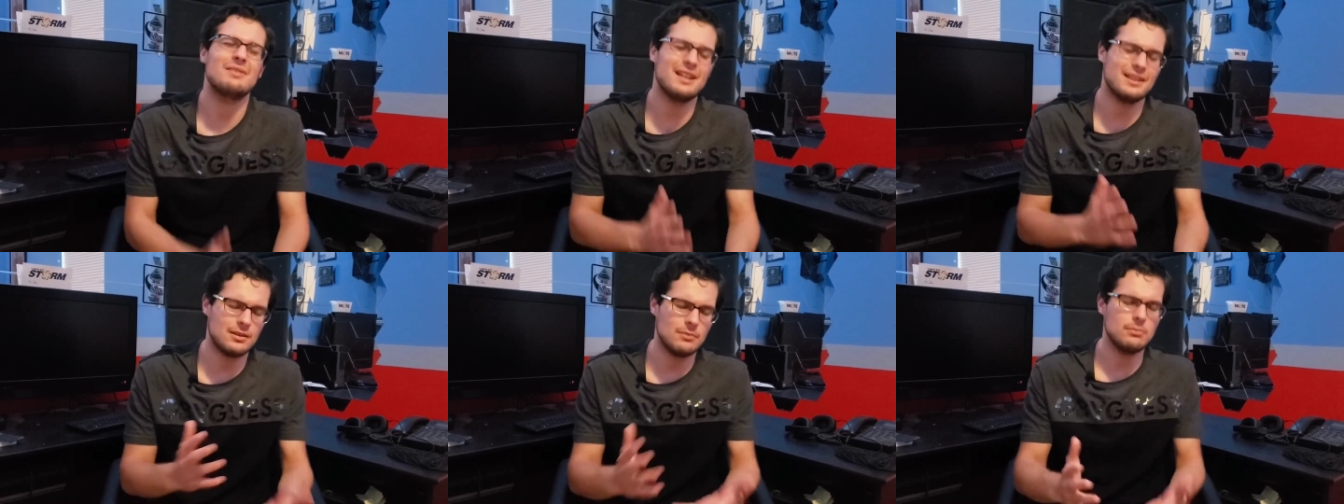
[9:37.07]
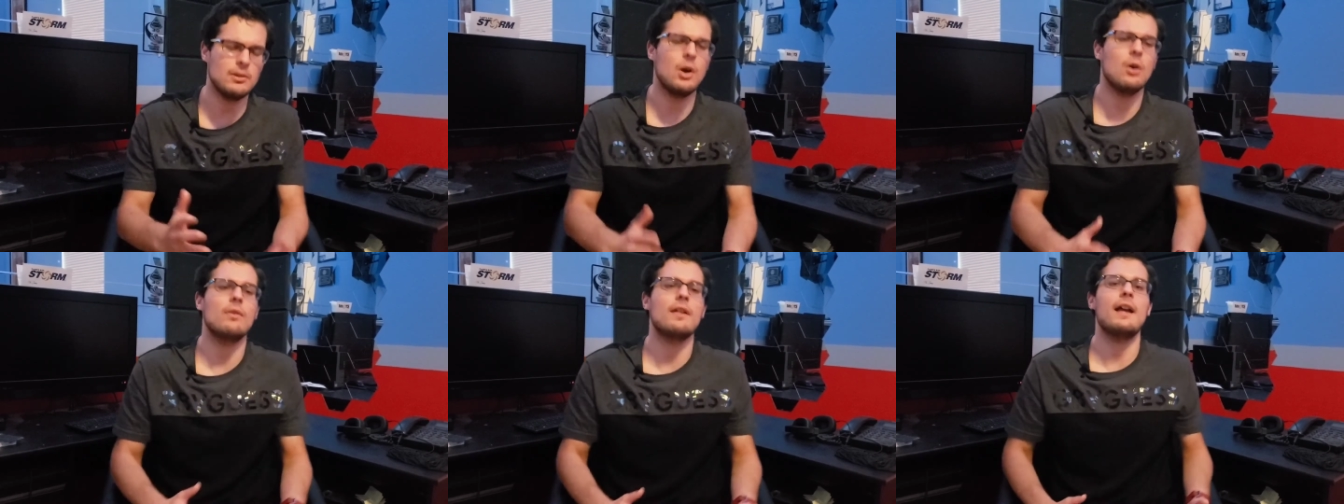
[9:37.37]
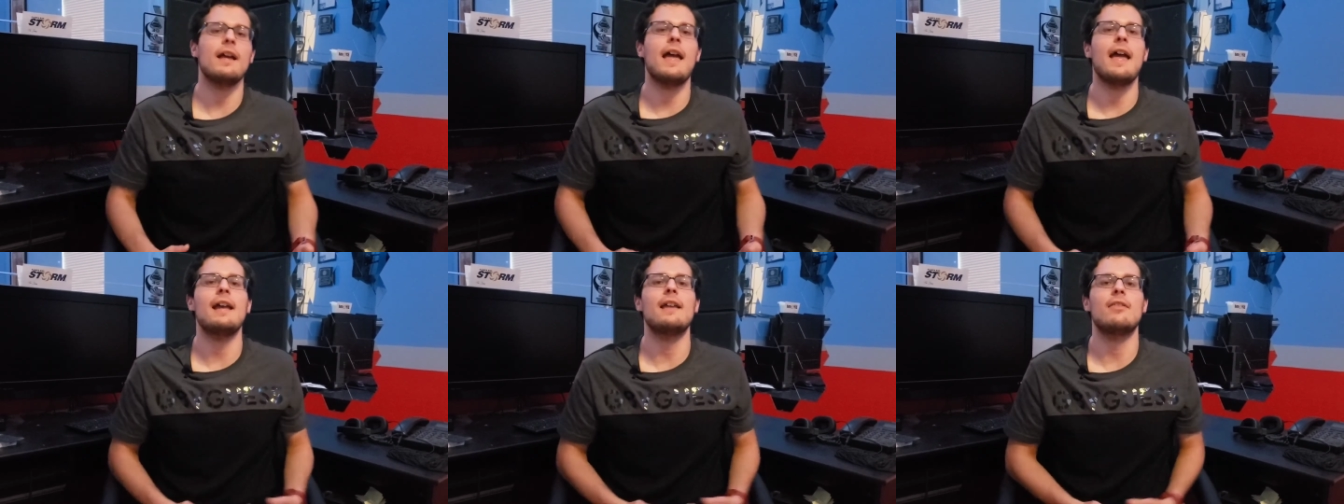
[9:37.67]
Let them know
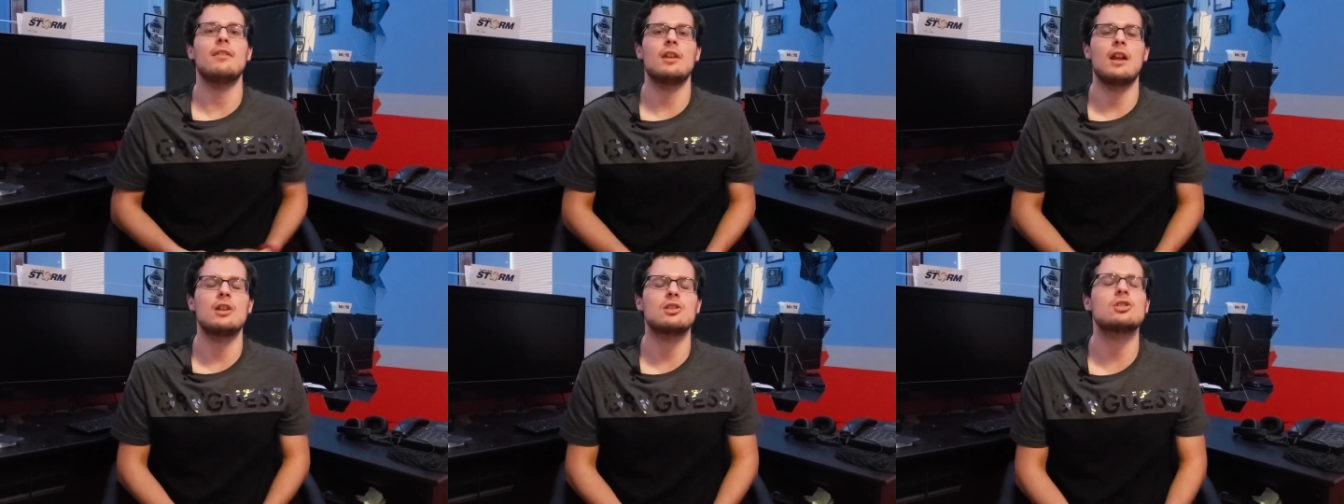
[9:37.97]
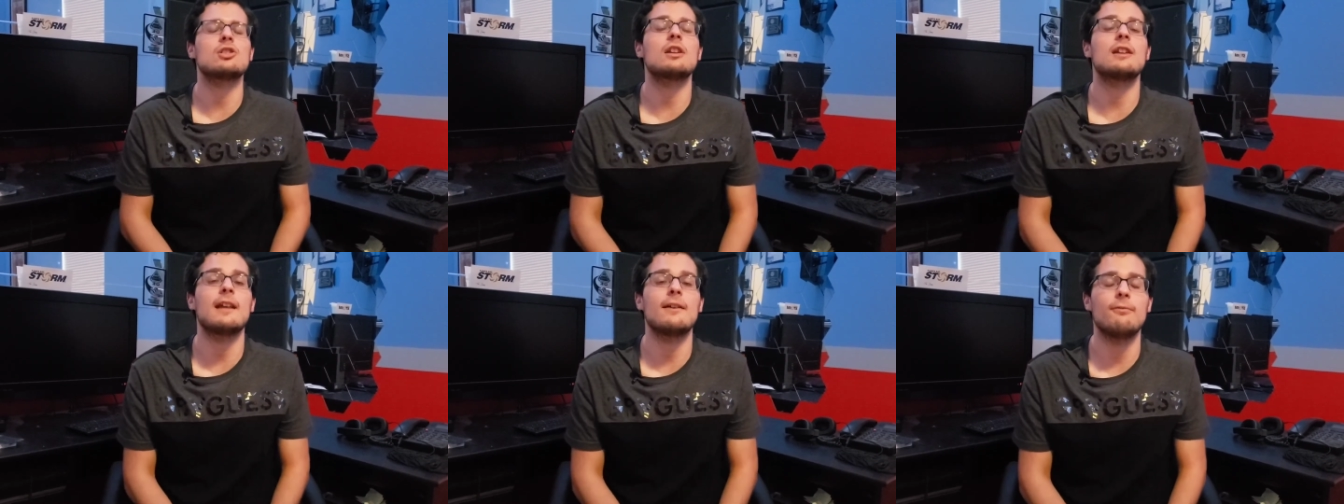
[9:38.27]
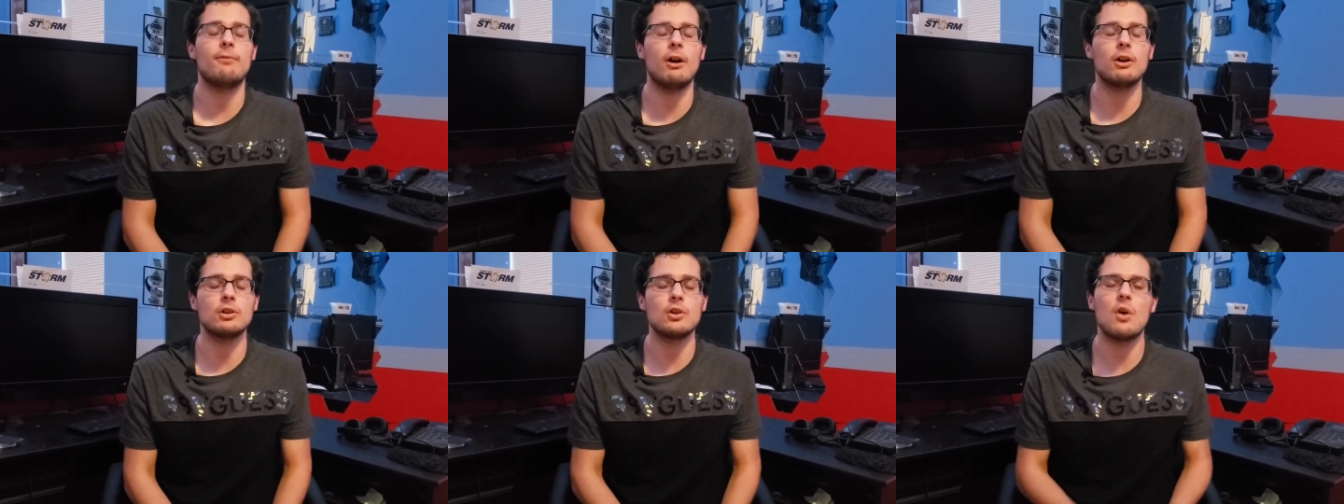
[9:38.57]
that, hey, they're not just going to
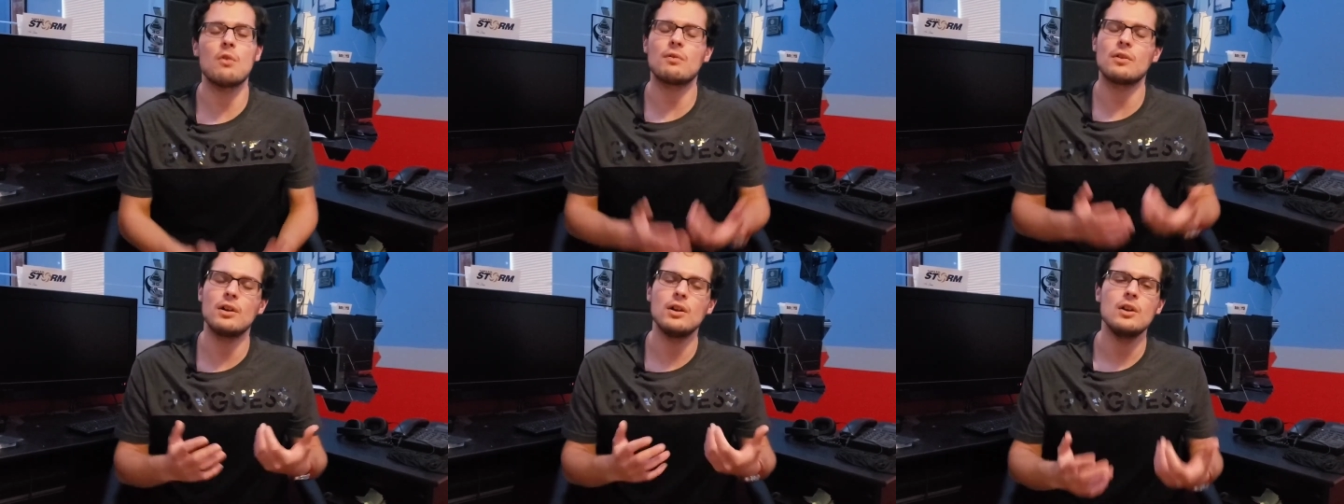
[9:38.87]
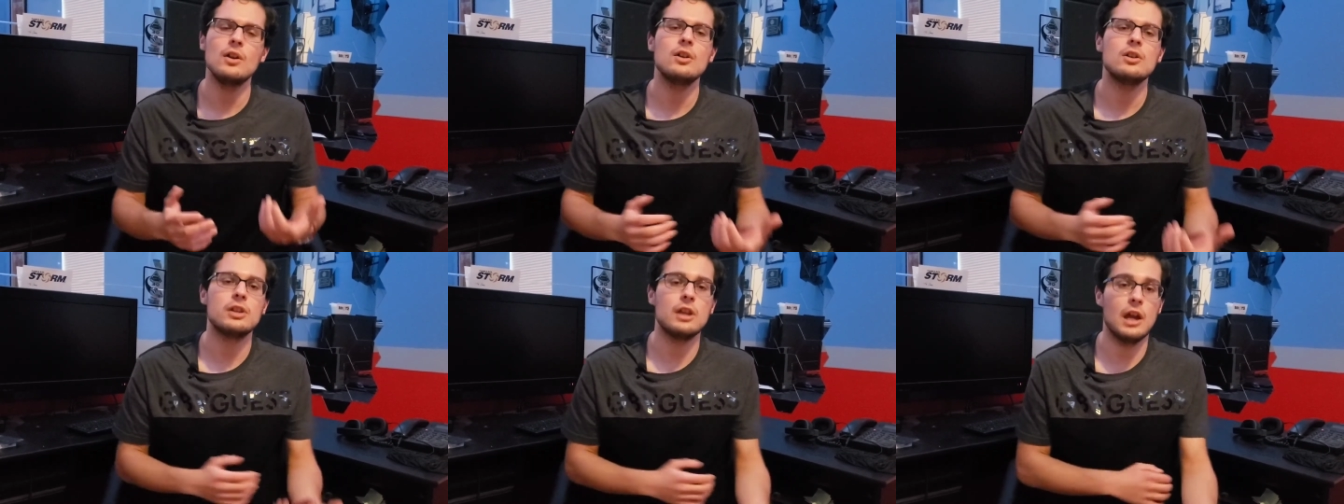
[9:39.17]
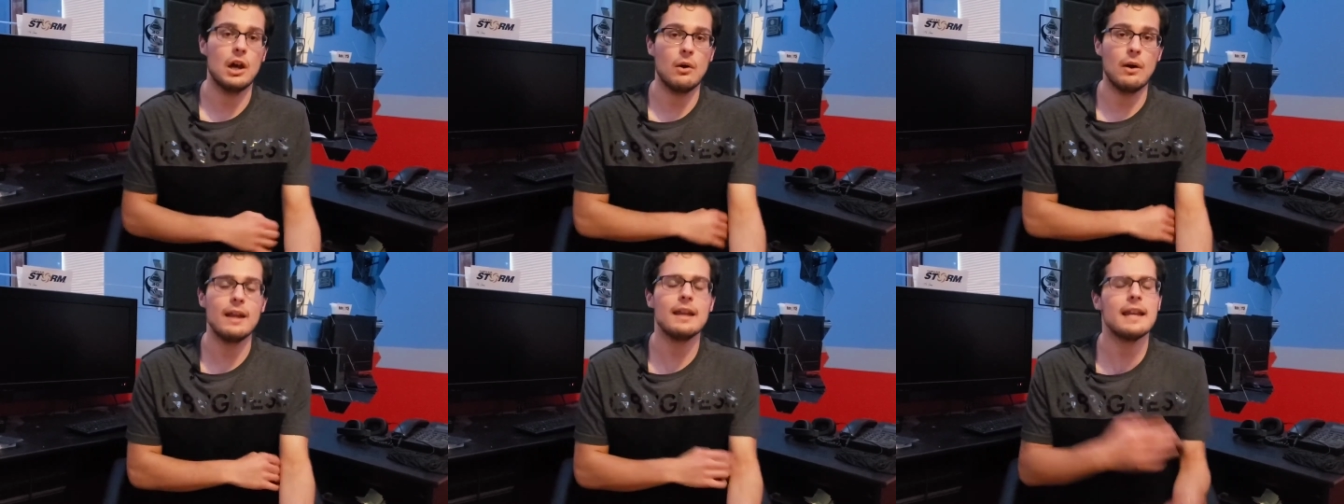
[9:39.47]
get fucked over, you
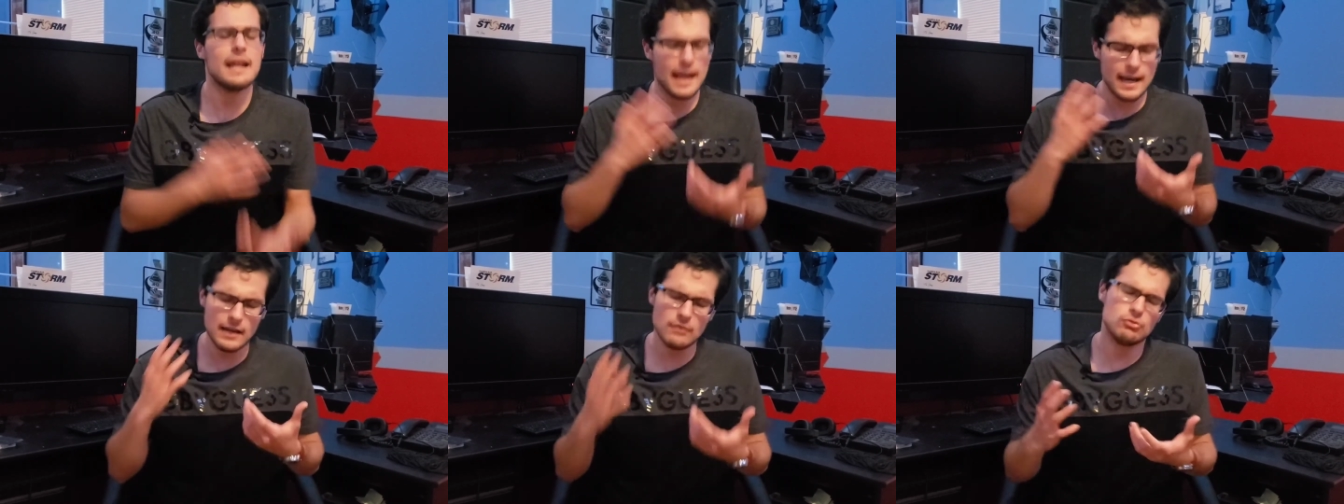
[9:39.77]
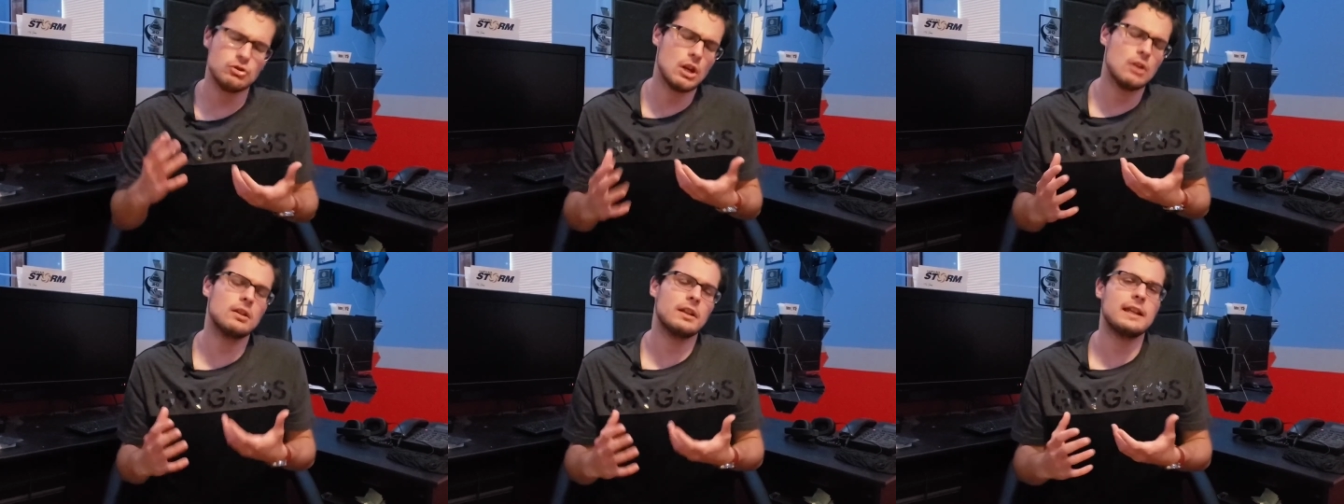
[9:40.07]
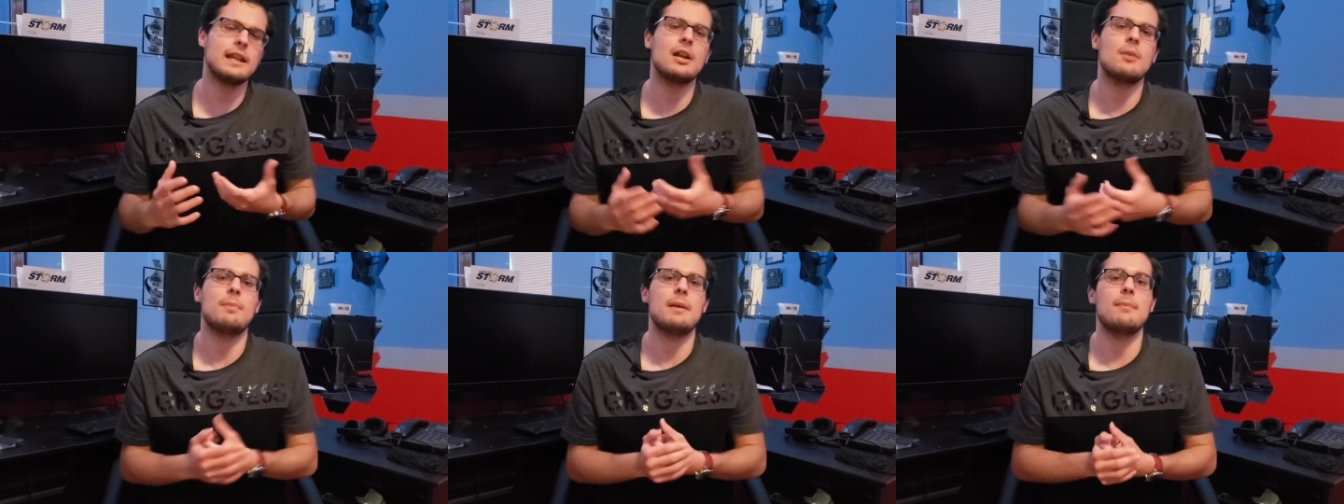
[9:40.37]
know, and, and
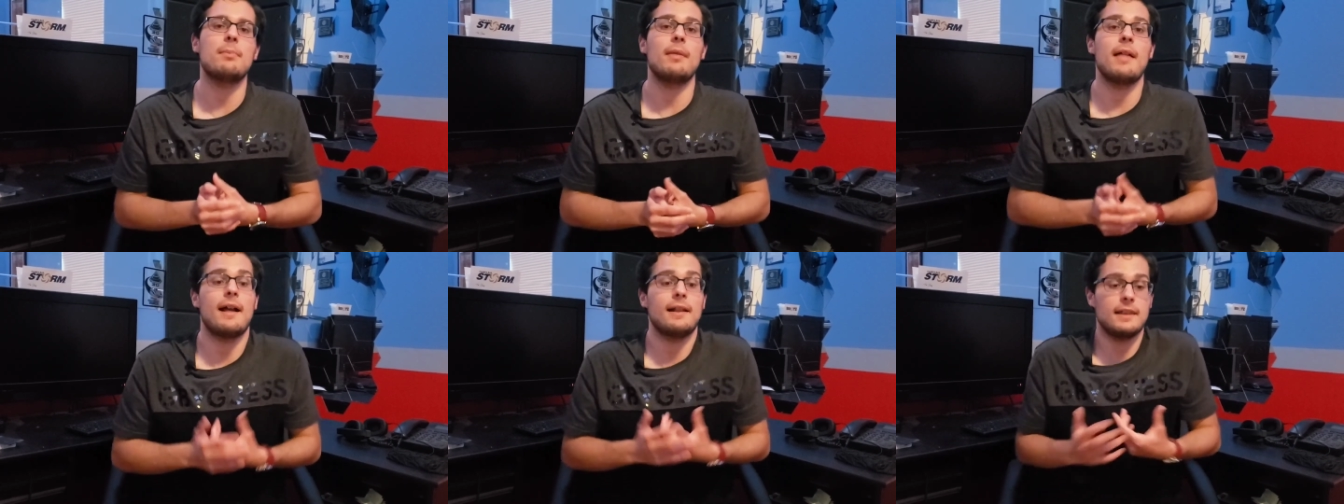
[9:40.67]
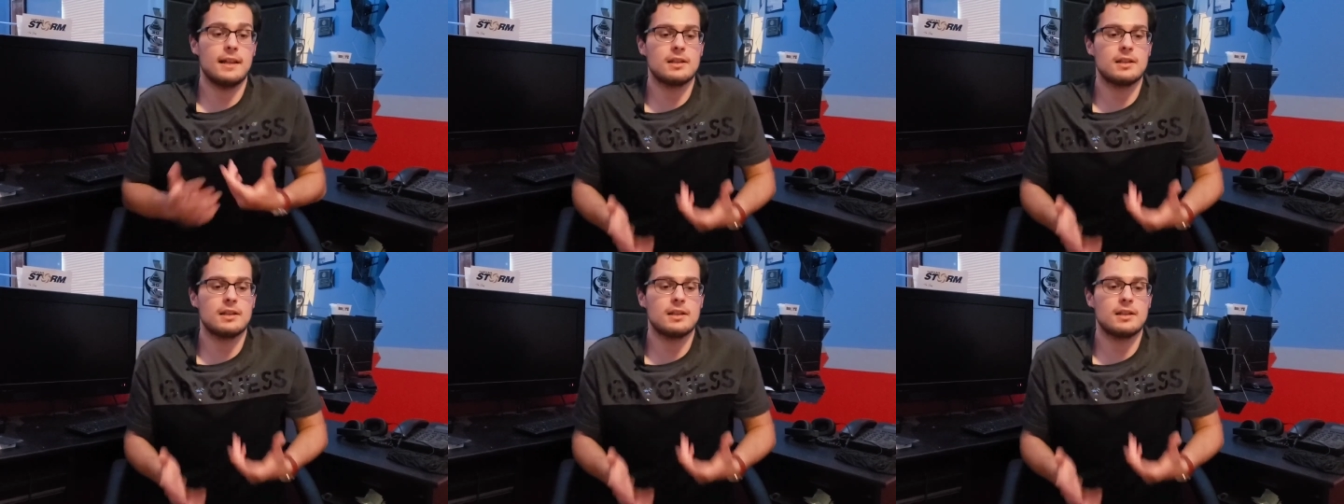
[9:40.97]
generally hear people out.